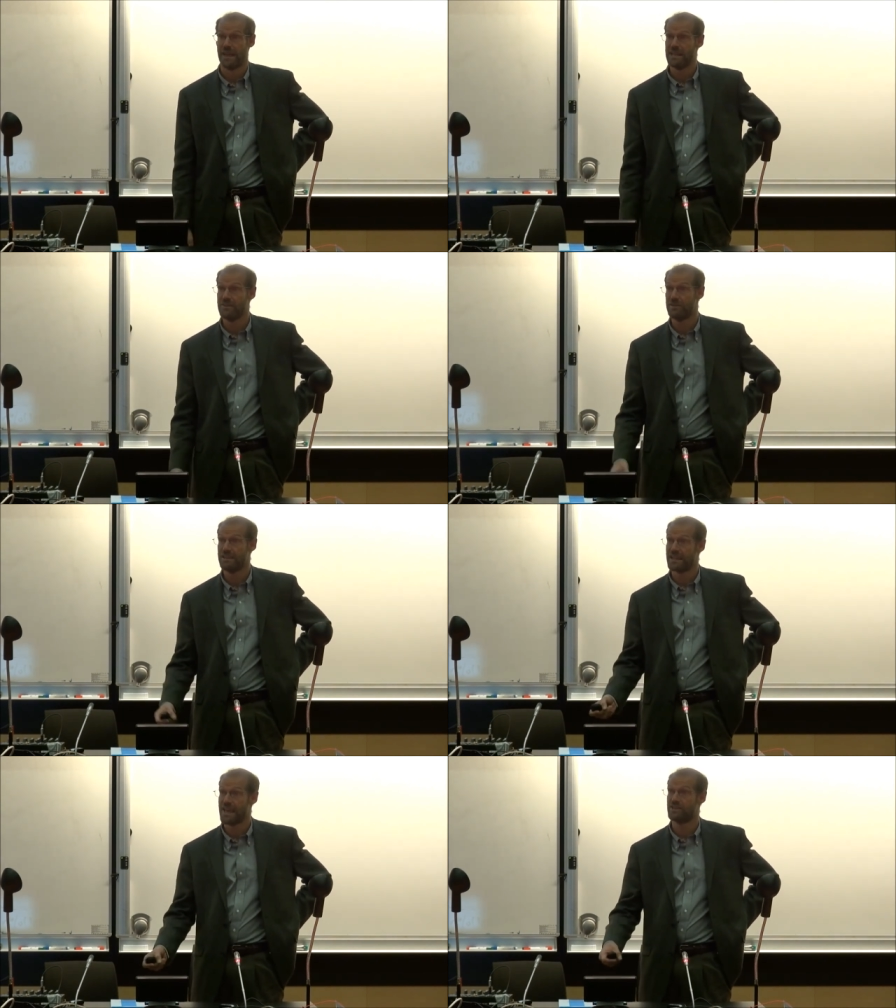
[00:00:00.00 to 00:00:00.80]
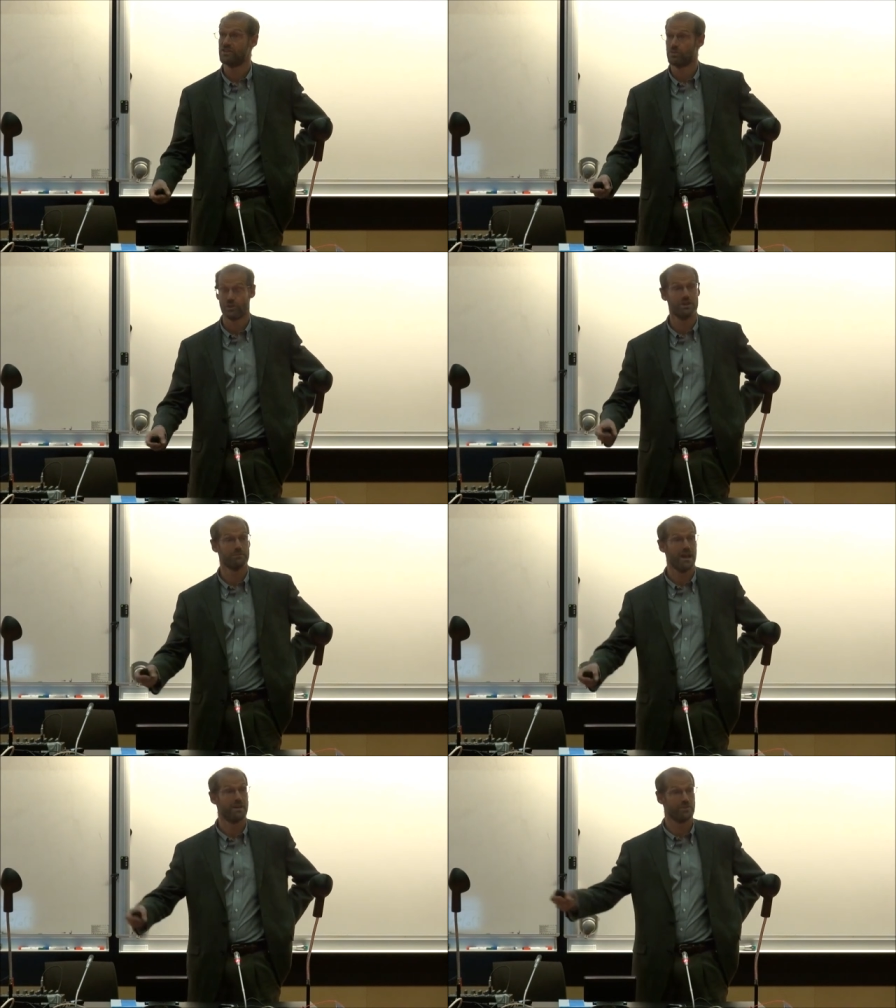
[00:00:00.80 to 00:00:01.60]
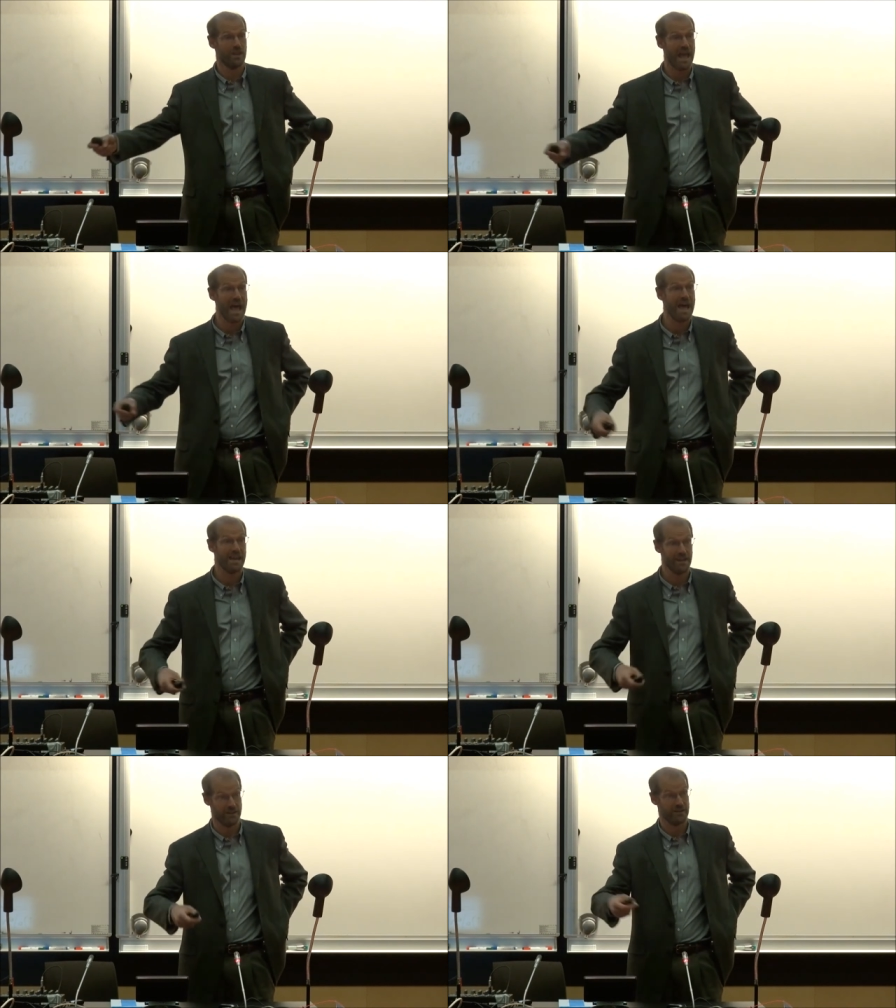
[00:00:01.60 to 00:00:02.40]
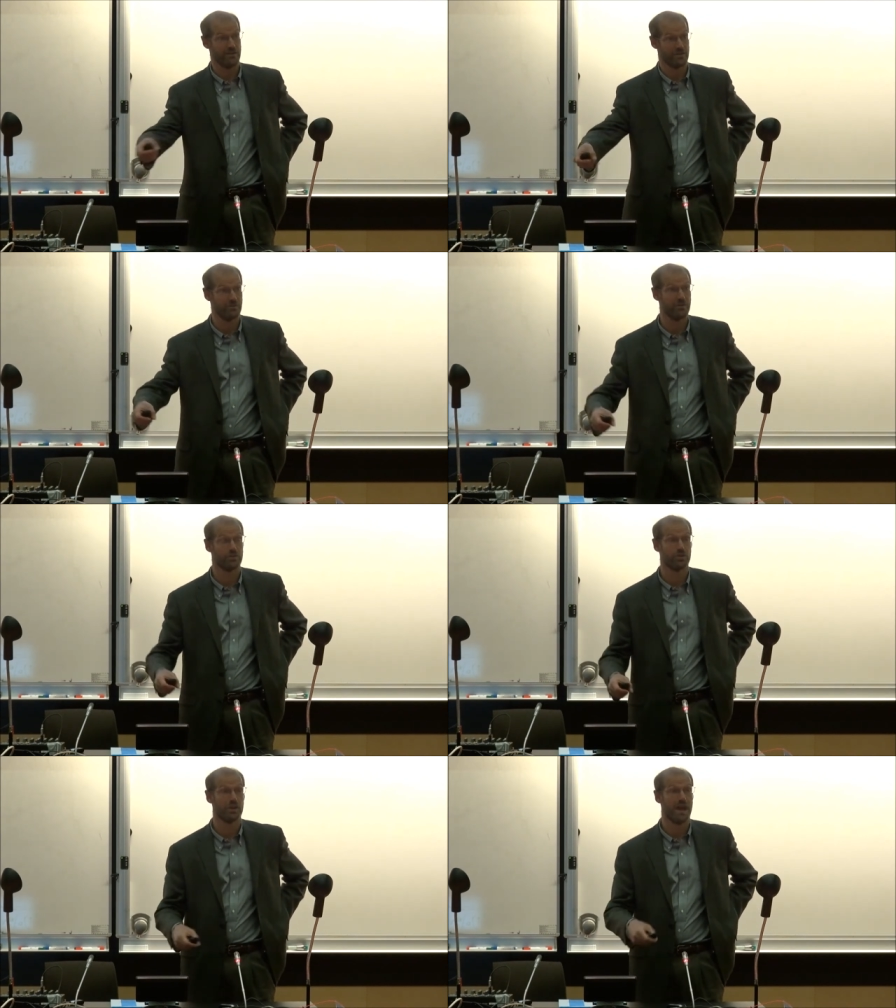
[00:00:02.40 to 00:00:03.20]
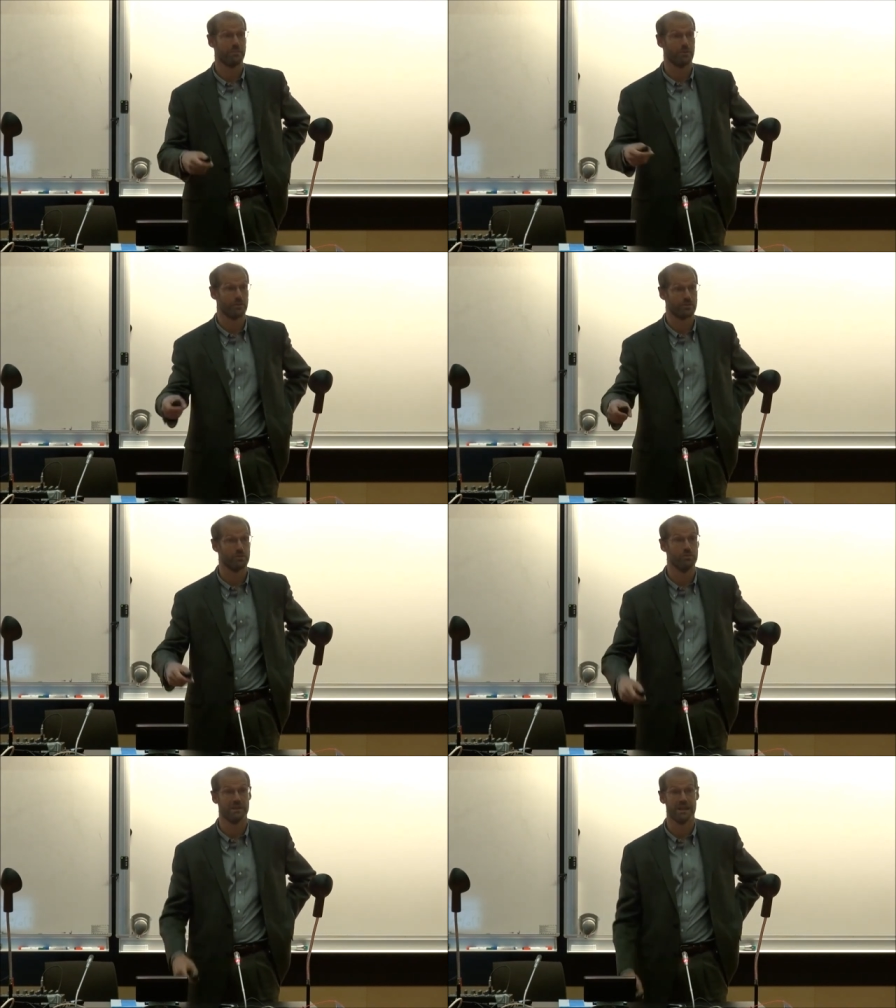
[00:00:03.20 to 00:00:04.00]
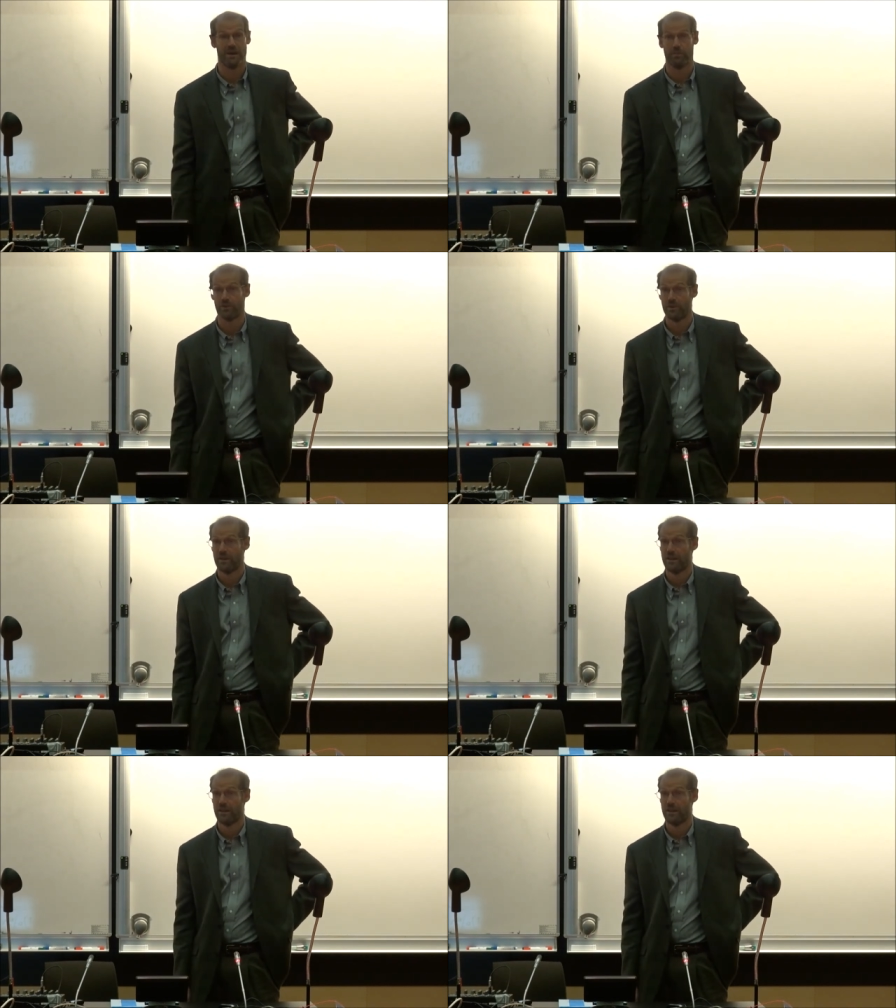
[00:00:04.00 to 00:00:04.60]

And even in cases where sometimes they add some physical capital or some human capital,